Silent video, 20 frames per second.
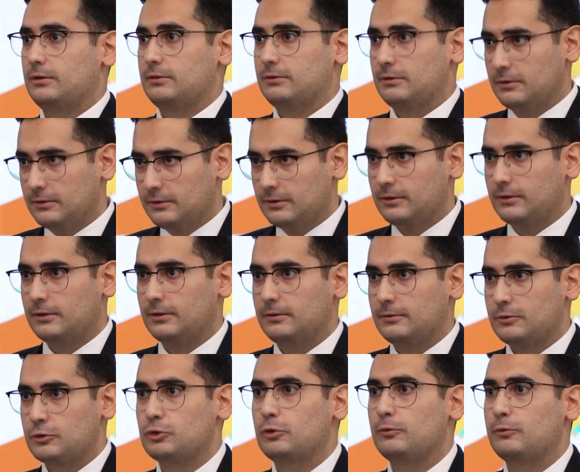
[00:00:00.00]
which will
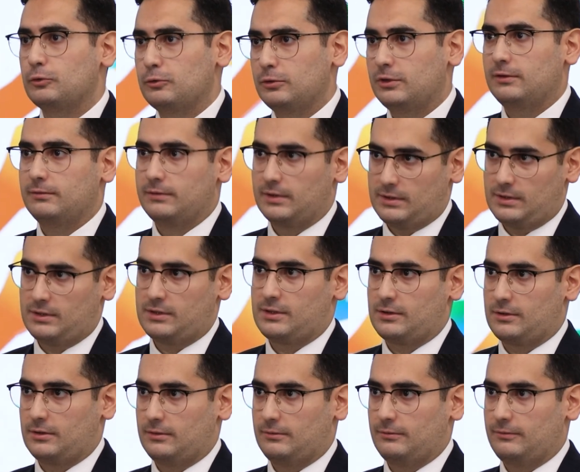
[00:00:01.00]
eventually translate
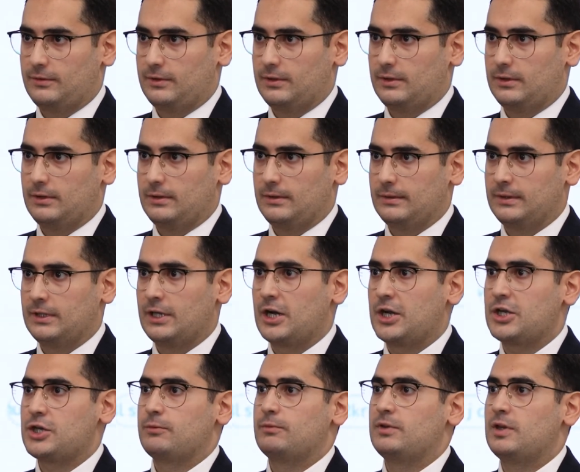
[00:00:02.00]
into increased
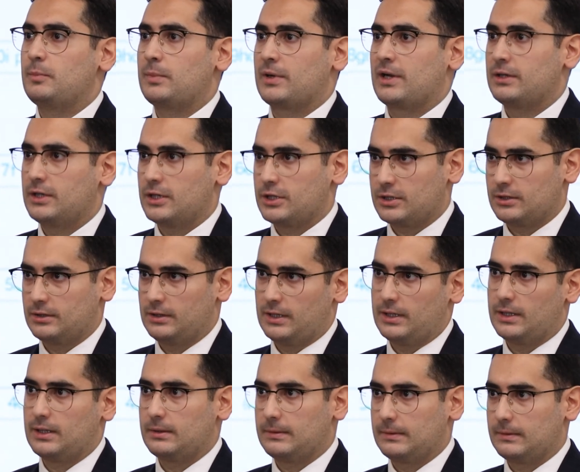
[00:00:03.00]
sales for these
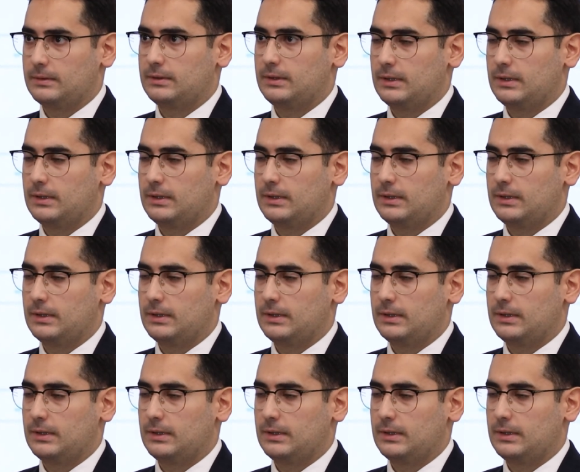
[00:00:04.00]
foreign